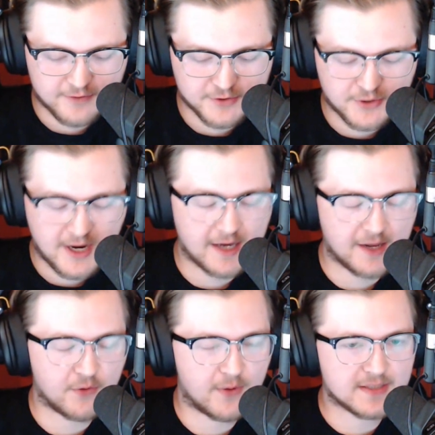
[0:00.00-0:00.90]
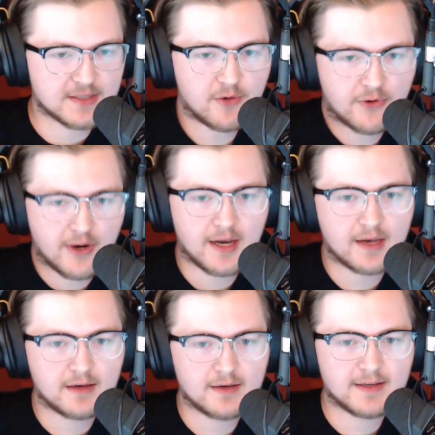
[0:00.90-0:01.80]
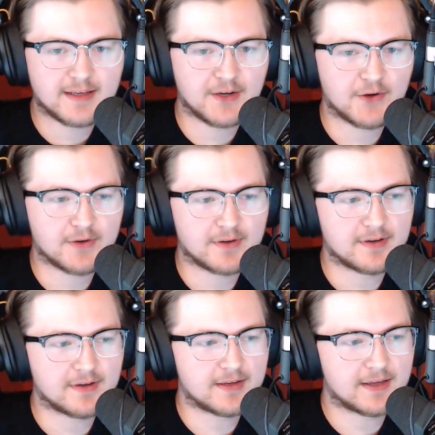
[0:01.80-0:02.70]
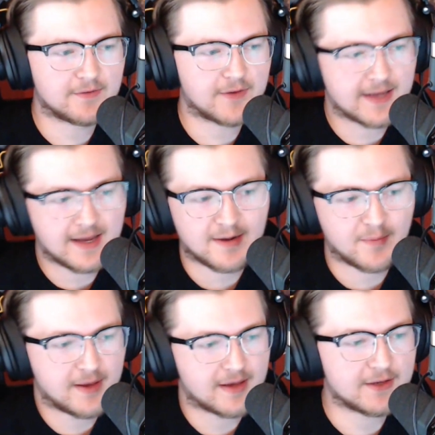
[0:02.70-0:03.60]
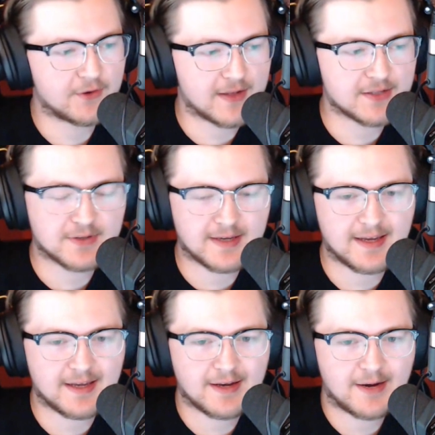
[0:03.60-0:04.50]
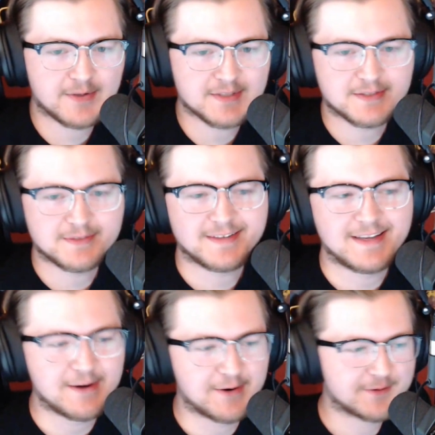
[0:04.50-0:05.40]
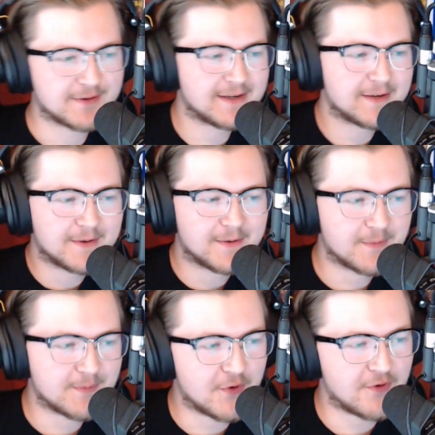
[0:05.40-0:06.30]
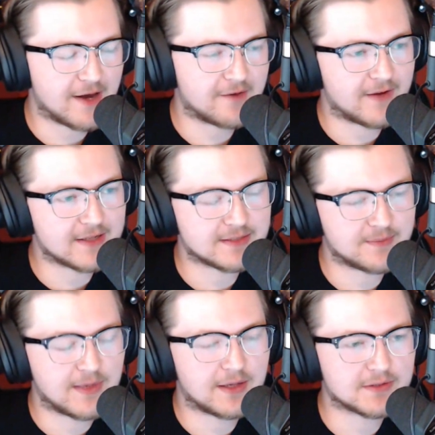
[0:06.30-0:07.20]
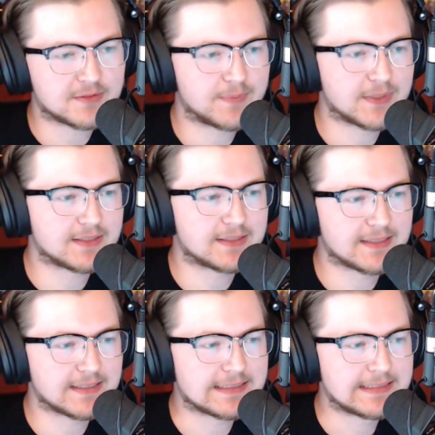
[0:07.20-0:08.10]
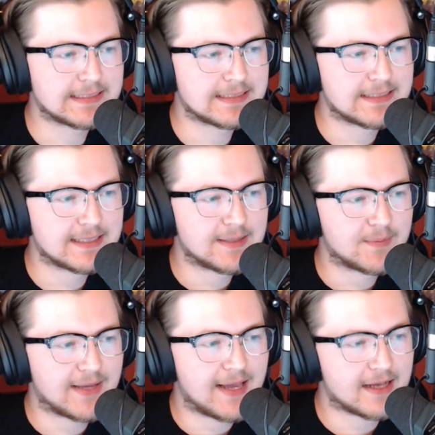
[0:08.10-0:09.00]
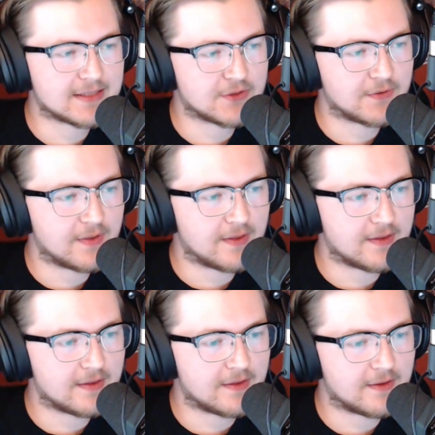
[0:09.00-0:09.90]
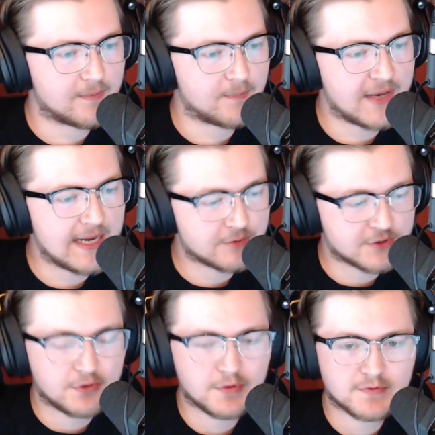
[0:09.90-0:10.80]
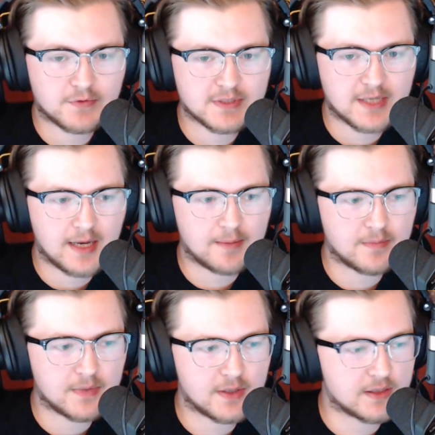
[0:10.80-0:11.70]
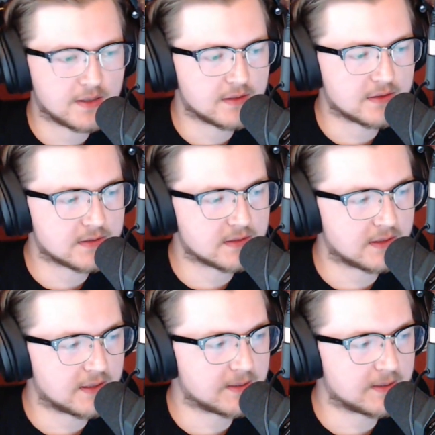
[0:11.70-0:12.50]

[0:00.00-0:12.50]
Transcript: try it. Otherwise, I'll regret it. And if I can't come back, that's okay. I can always, move on and find something else. But yeah, so being able to do this full time is,